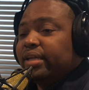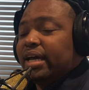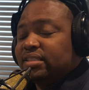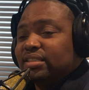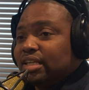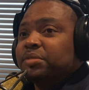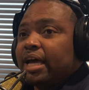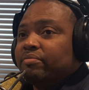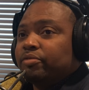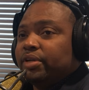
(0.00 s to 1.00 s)
Yes,
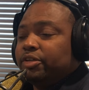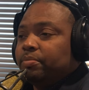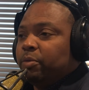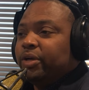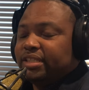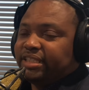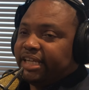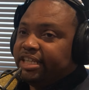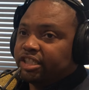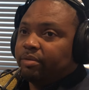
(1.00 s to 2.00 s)
sometimes we do, but we're a
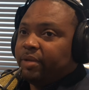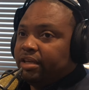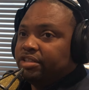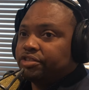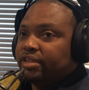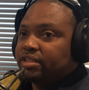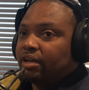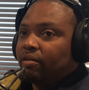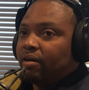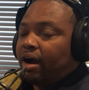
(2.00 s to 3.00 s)
teaching ministry,
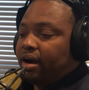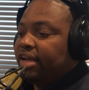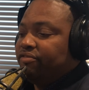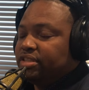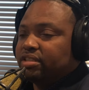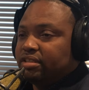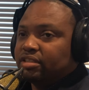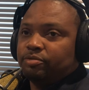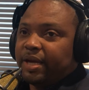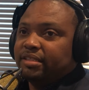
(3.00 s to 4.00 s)
so our emphasis
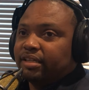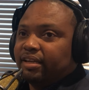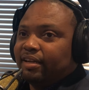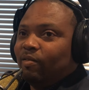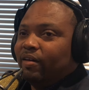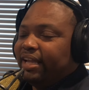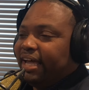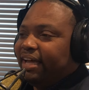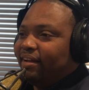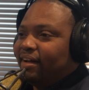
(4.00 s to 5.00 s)
is basically on
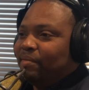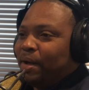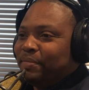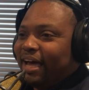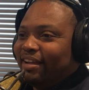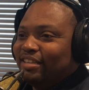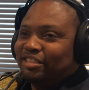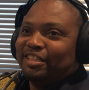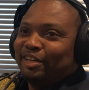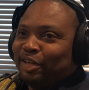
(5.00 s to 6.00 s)
that. I'm not
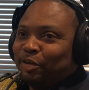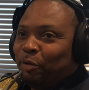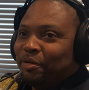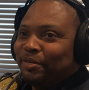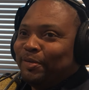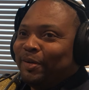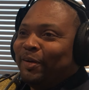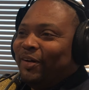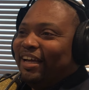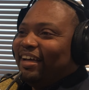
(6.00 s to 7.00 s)
necessarily a hooper,
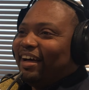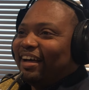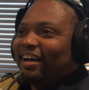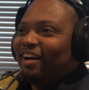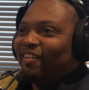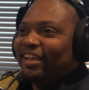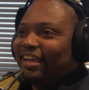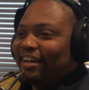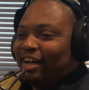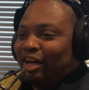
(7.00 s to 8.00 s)
I call
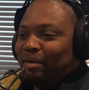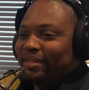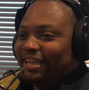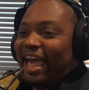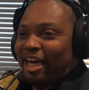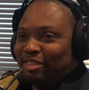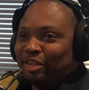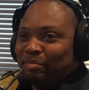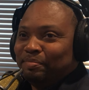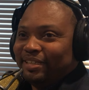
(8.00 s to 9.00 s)
that the
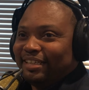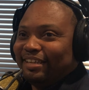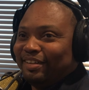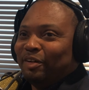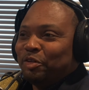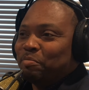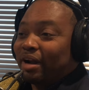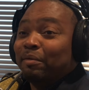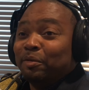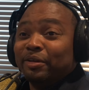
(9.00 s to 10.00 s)
anthem, but you
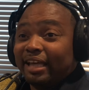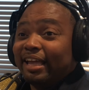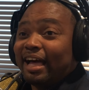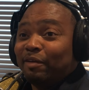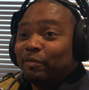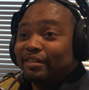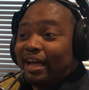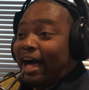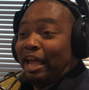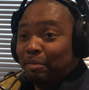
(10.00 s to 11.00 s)
probably would think I
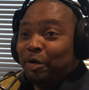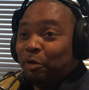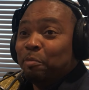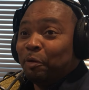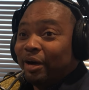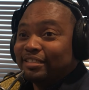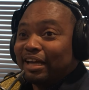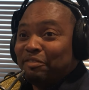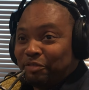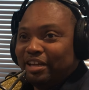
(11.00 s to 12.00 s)
am a hooper once
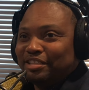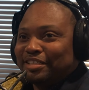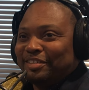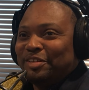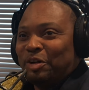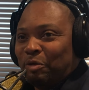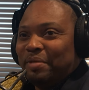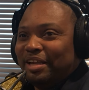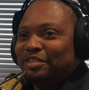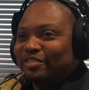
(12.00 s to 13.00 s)
I finished,
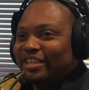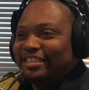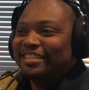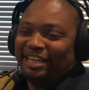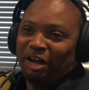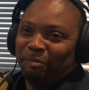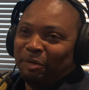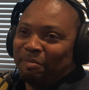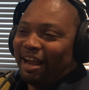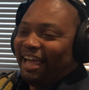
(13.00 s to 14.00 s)
ministry. Just an
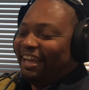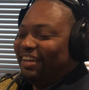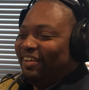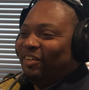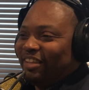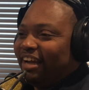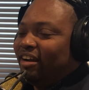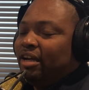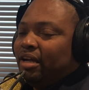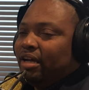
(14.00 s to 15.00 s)
humble brag,
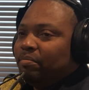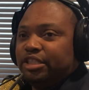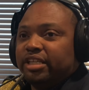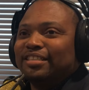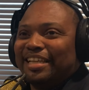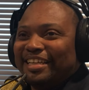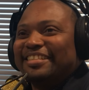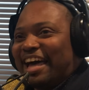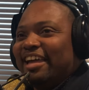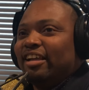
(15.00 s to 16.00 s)
there, but just
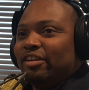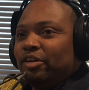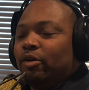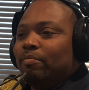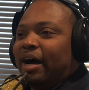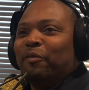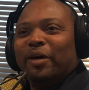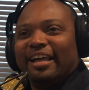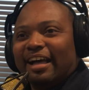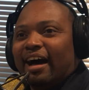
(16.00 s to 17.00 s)
excited, about
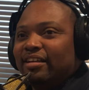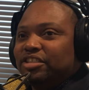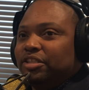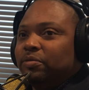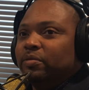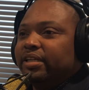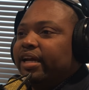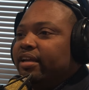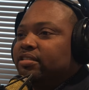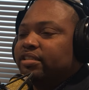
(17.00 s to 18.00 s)
what God is doing
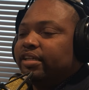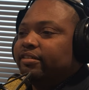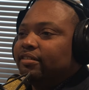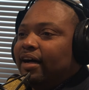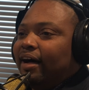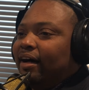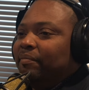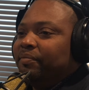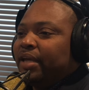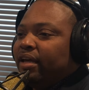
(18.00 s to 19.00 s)
yet and
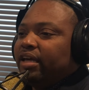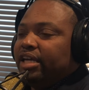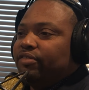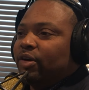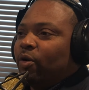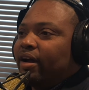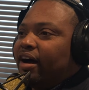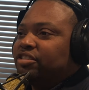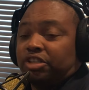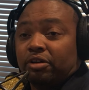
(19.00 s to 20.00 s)
still. Even on
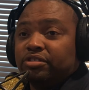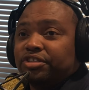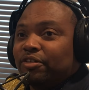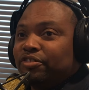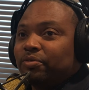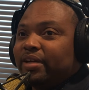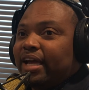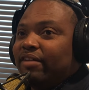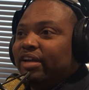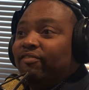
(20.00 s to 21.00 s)
our church, we
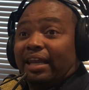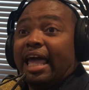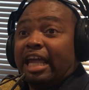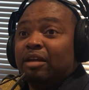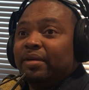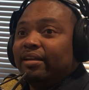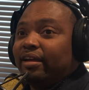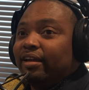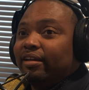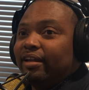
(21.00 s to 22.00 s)
have a flame,
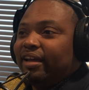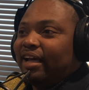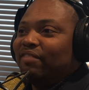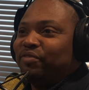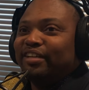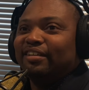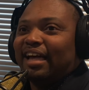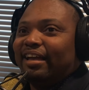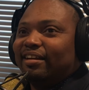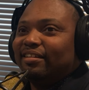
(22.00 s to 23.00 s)
and I feel
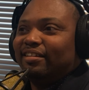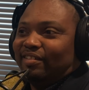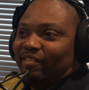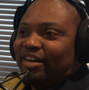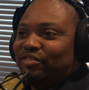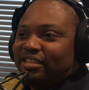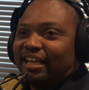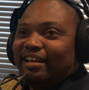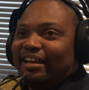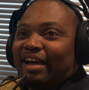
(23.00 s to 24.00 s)
like, every
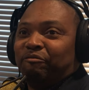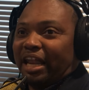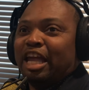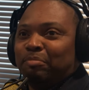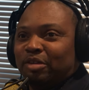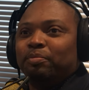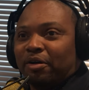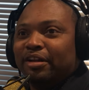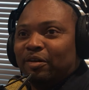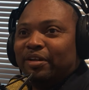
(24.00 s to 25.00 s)
Sunday that flame is
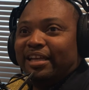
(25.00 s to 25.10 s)
burning on